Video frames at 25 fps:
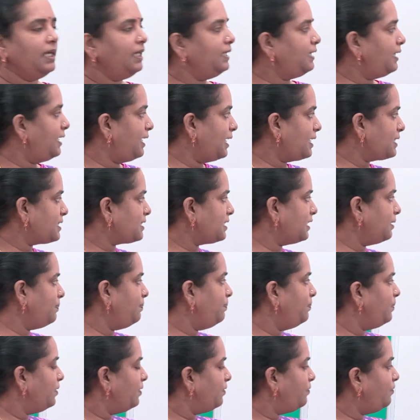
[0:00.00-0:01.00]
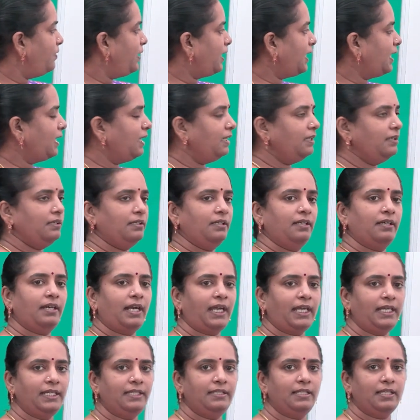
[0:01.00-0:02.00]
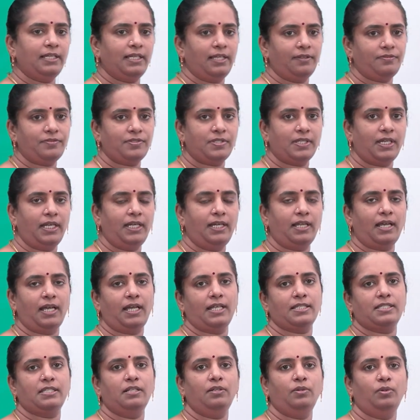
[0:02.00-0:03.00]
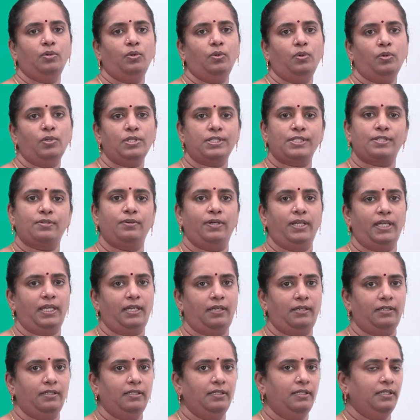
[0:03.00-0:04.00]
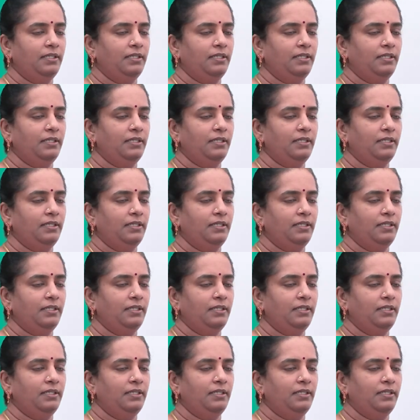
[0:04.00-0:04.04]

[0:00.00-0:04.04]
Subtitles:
In the next step, we can write the left side as a whole square.